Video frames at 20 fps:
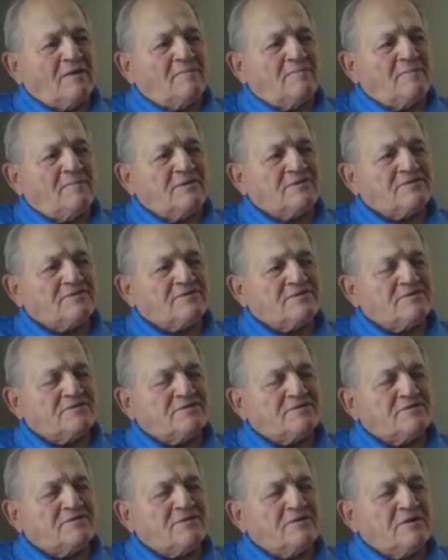and
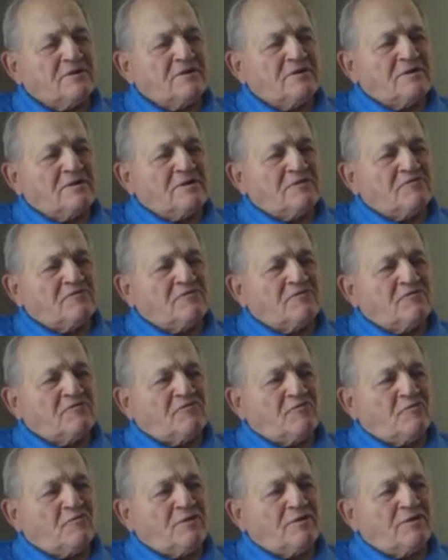business for
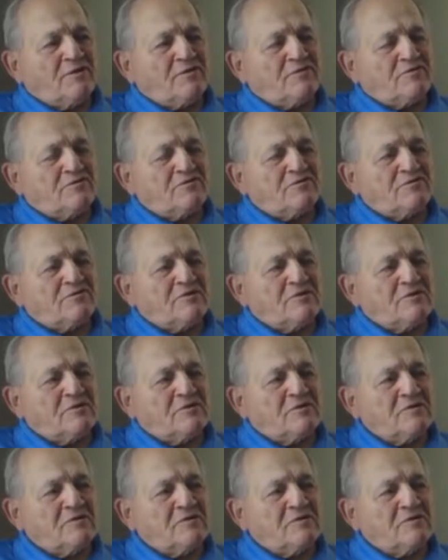4 years.